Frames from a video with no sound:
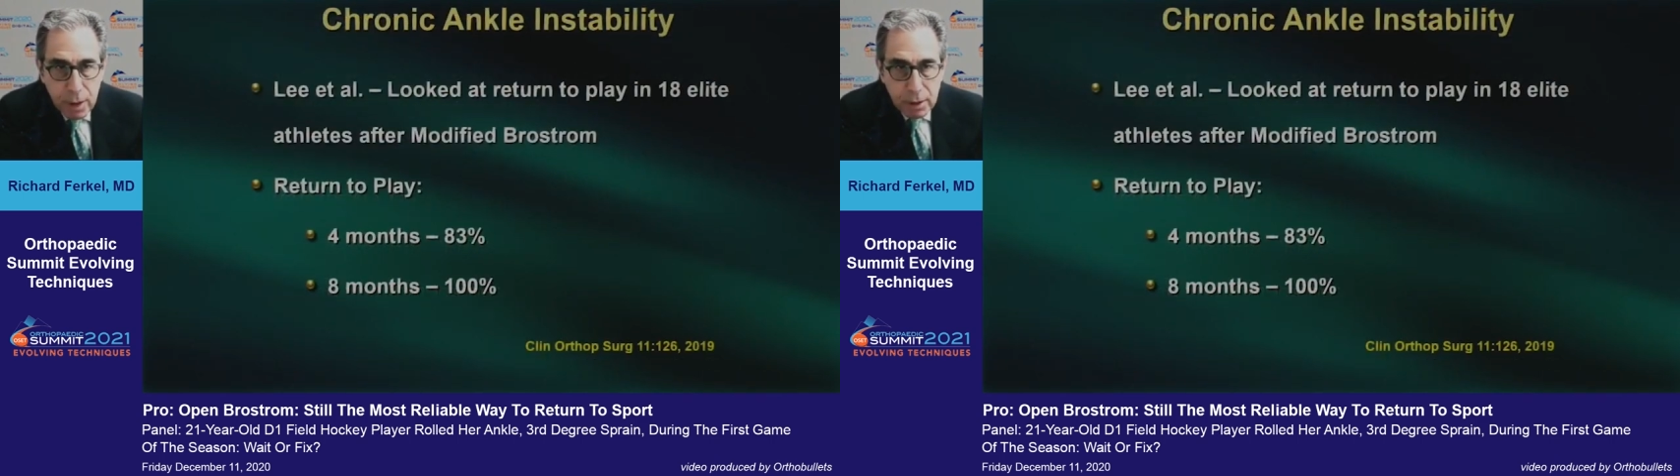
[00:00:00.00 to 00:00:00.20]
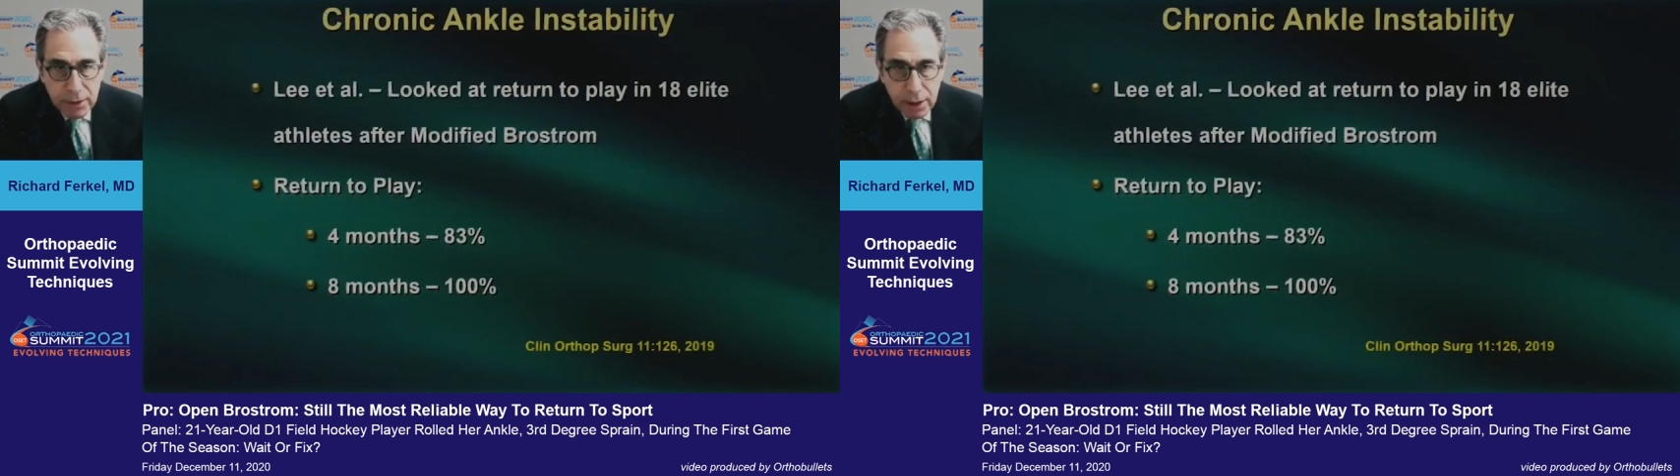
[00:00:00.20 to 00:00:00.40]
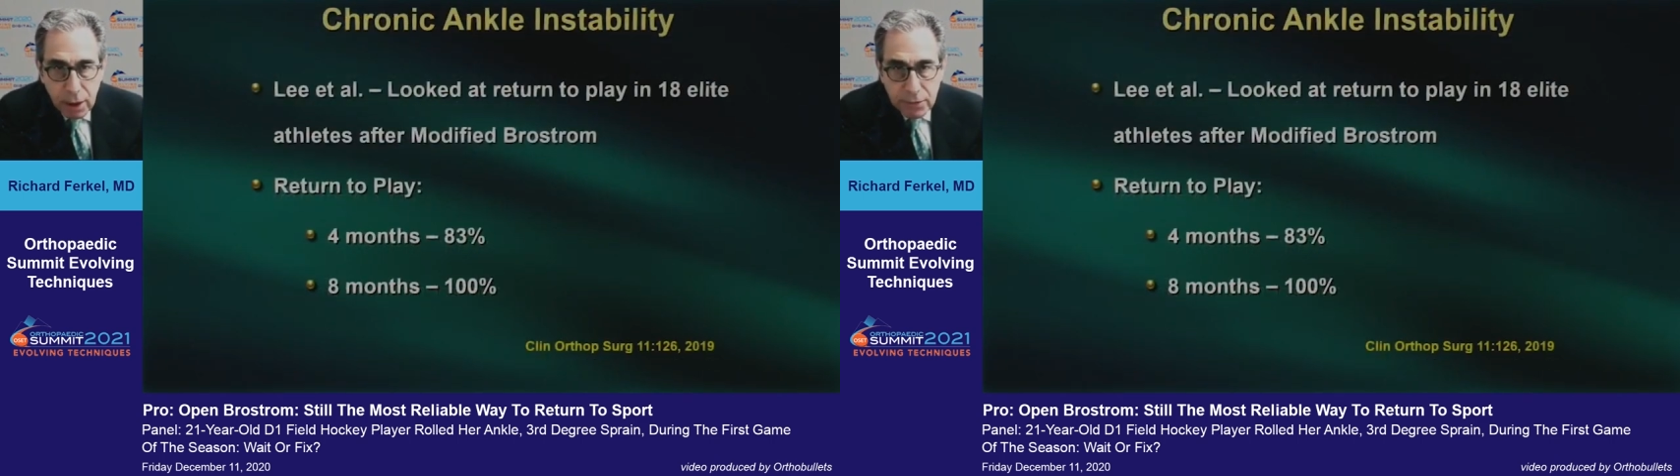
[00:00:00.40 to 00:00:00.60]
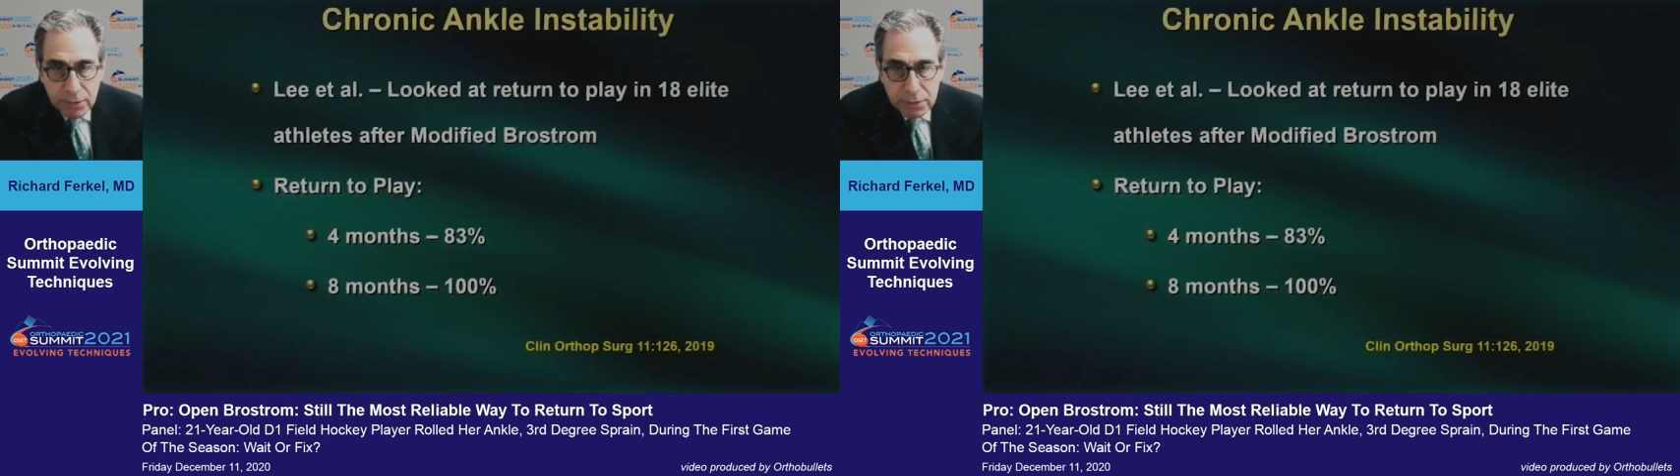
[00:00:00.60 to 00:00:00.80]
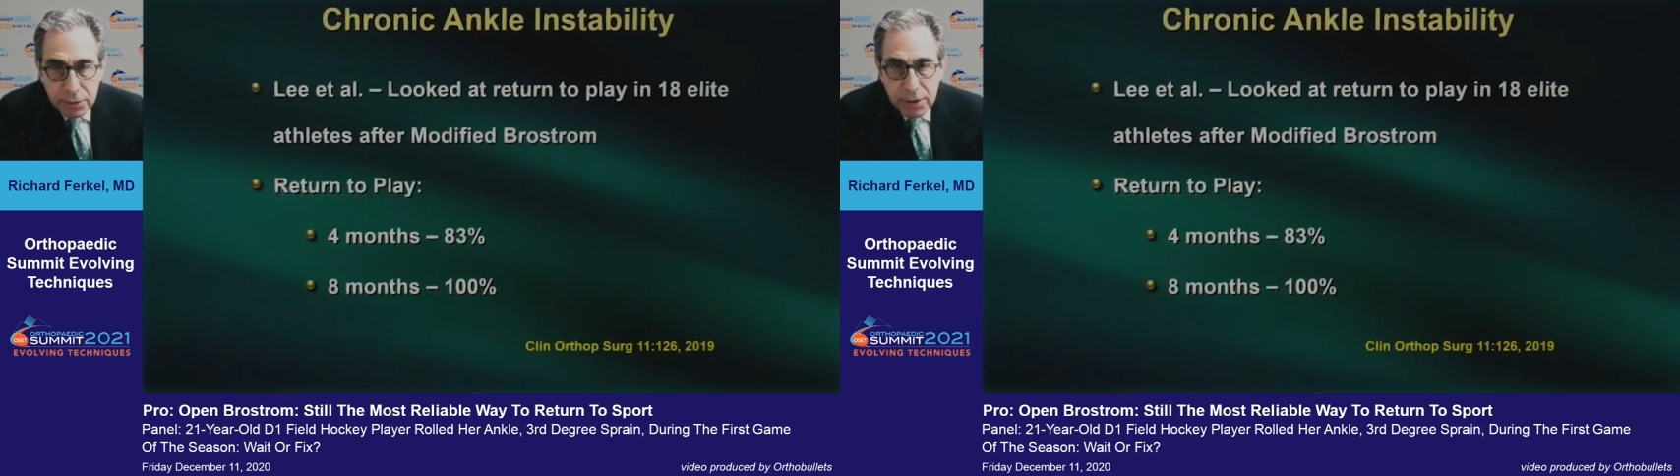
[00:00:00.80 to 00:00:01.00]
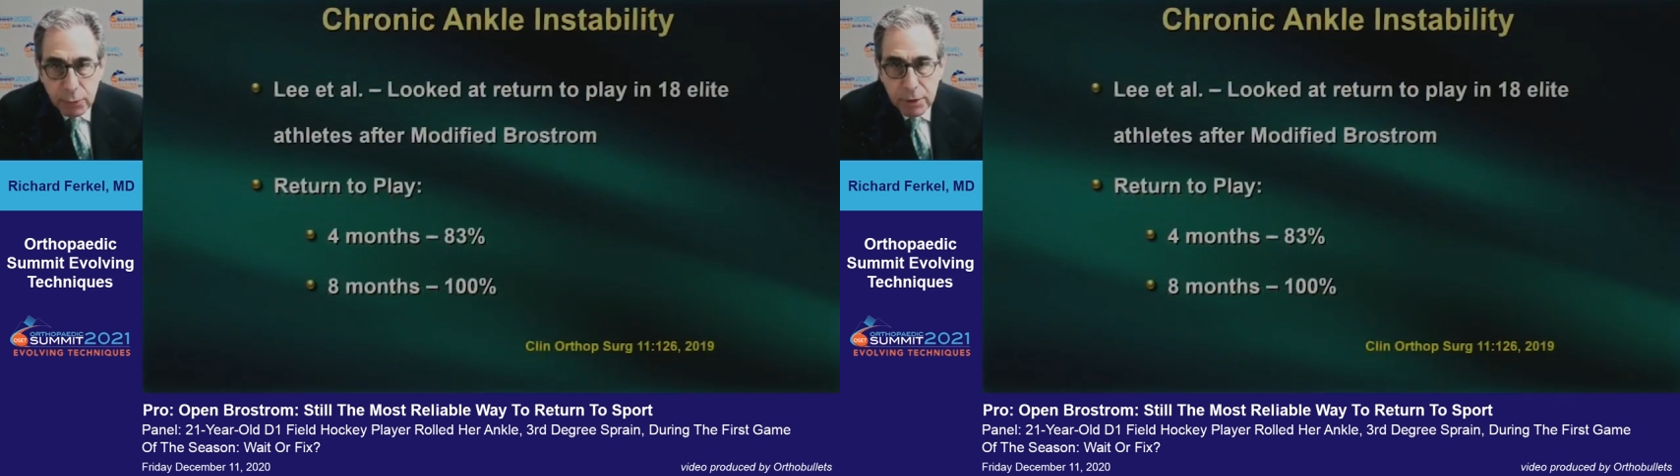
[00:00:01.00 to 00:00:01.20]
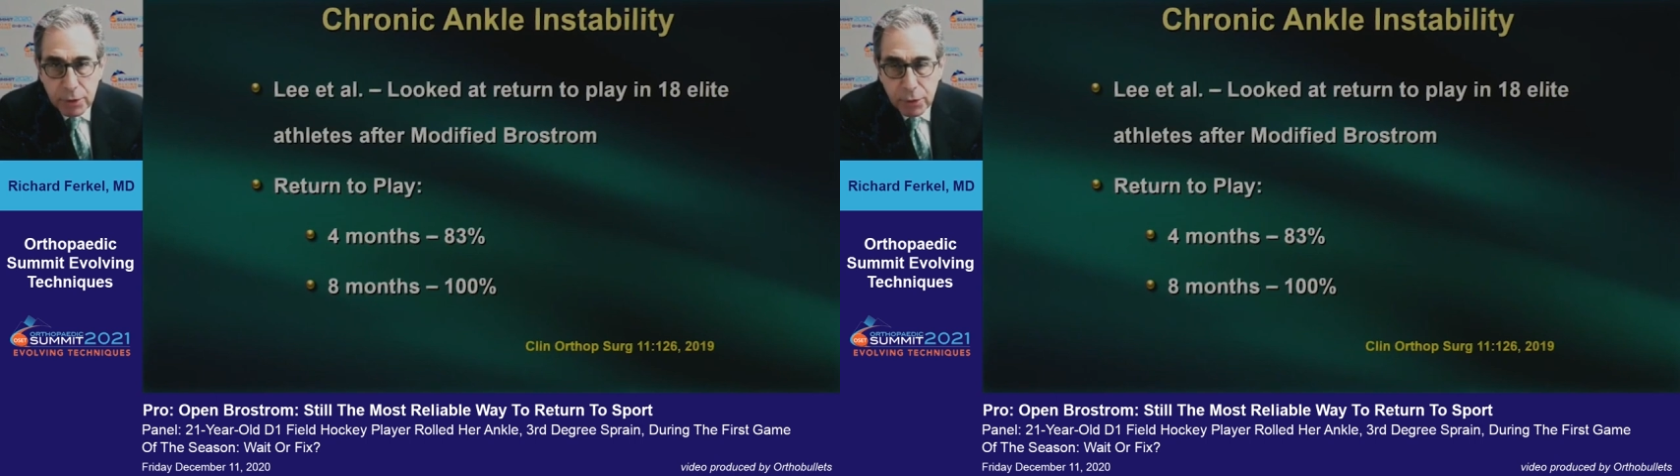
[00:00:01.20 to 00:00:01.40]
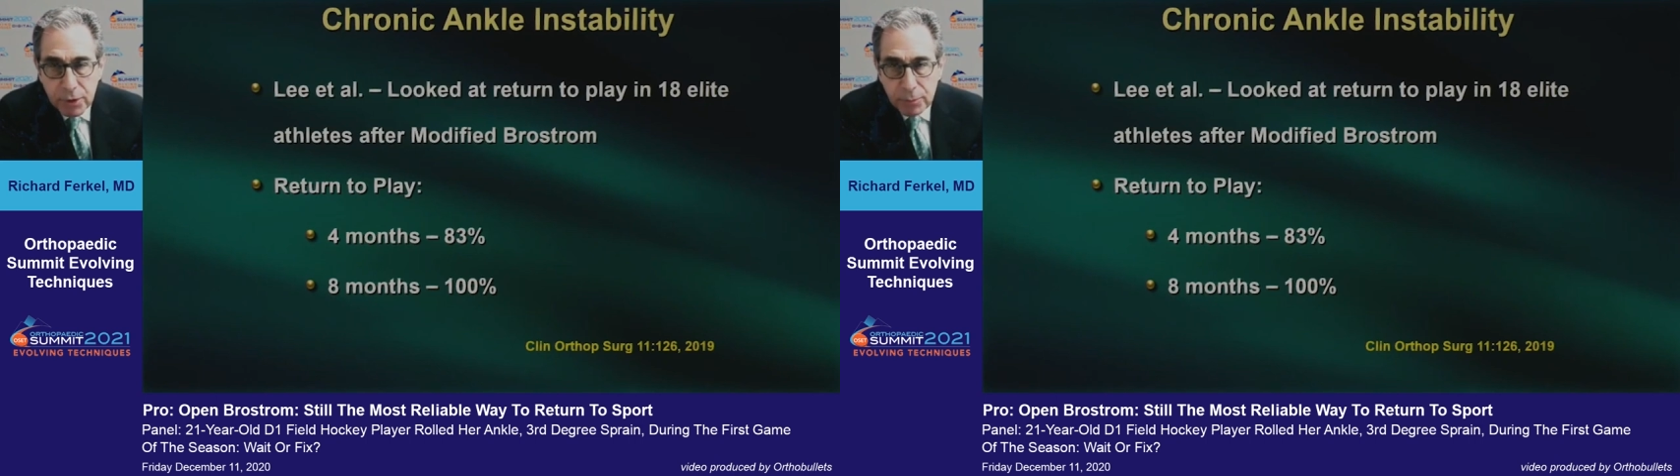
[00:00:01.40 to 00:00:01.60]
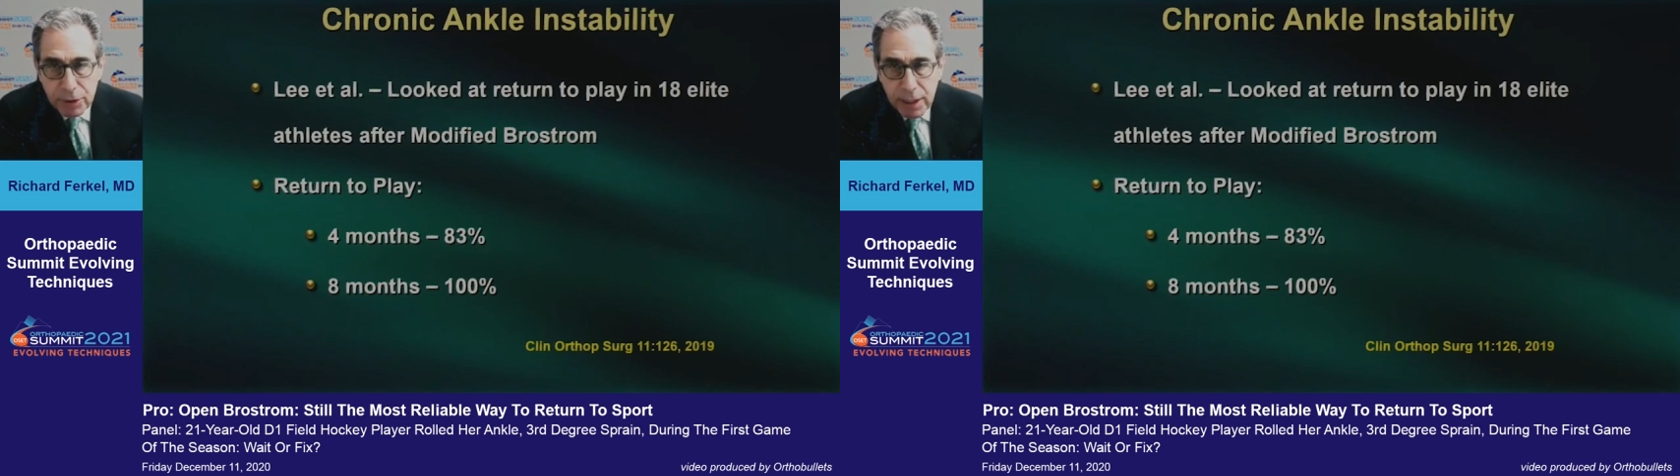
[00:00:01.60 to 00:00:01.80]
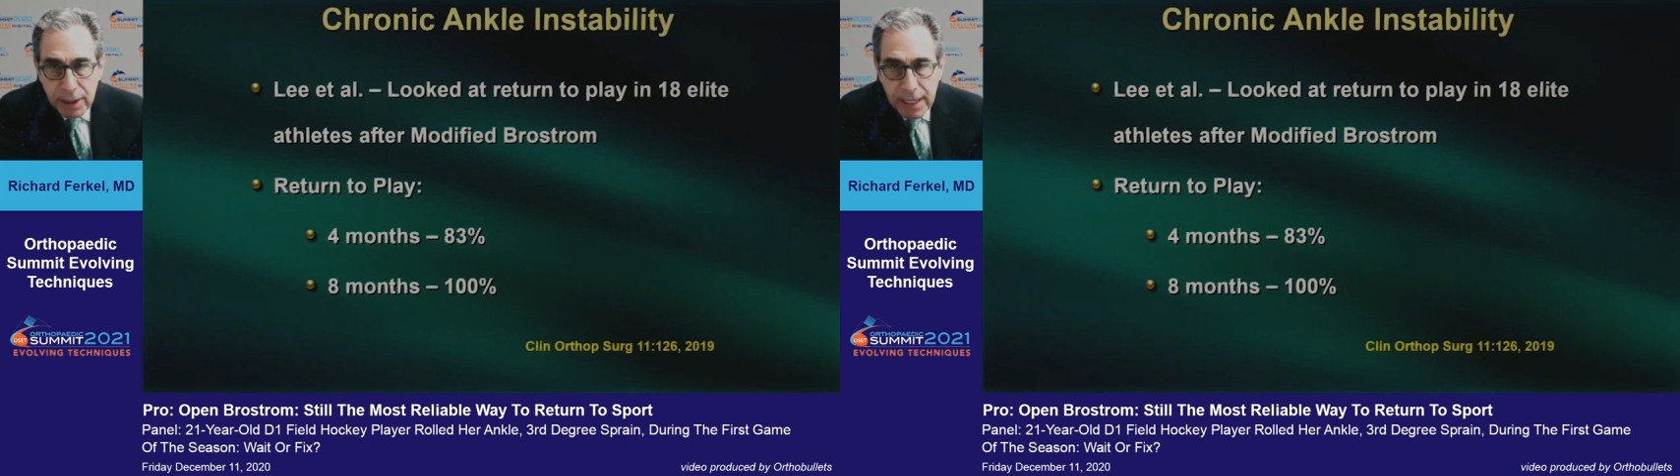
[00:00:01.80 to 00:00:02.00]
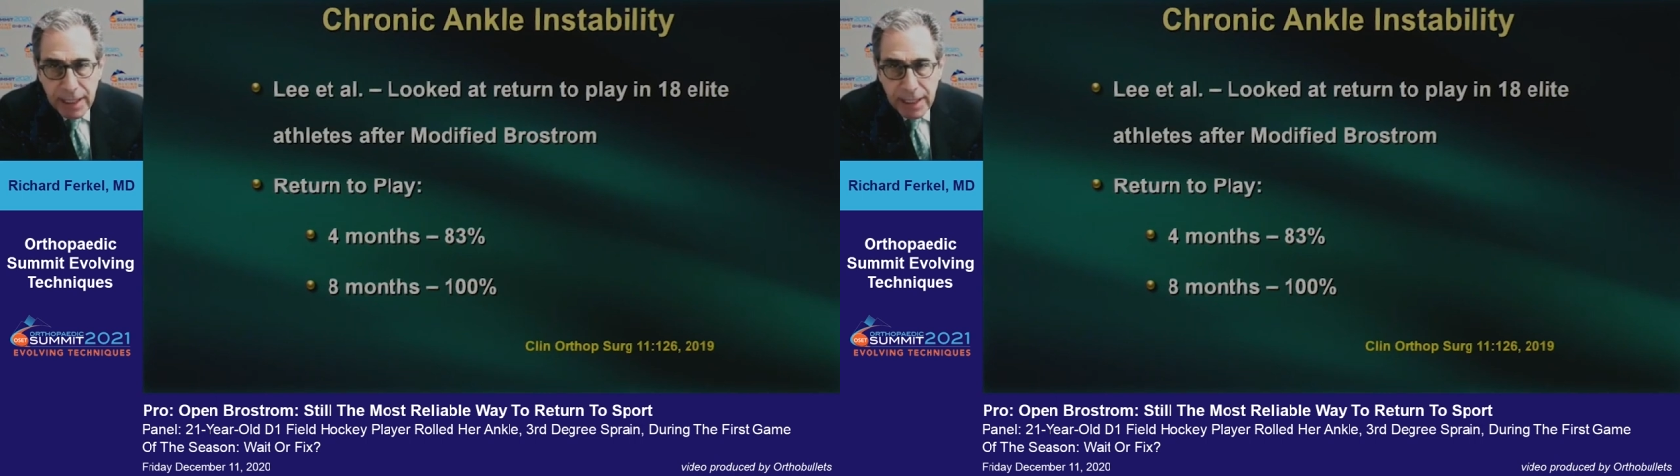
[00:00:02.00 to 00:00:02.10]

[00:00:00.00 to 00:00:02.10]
Lee also looked at return to play in